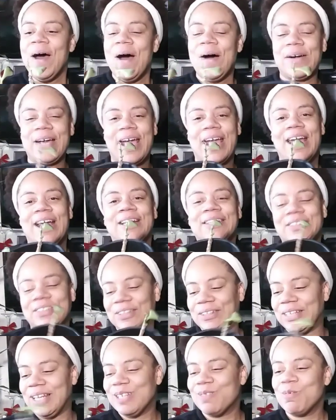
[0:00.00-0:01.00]
Okay,
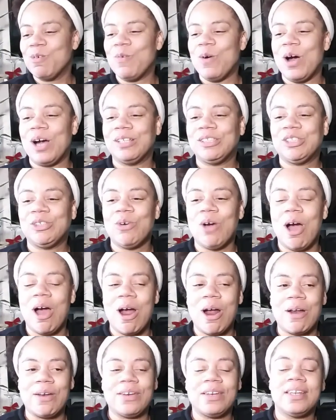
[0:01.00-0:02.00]
so let's move on to
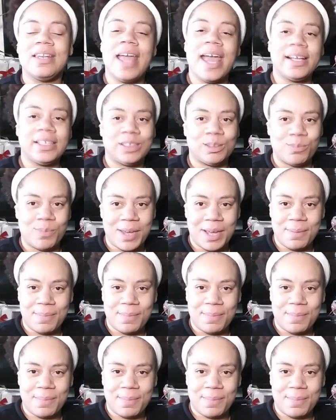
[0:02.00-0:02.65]
our next baby.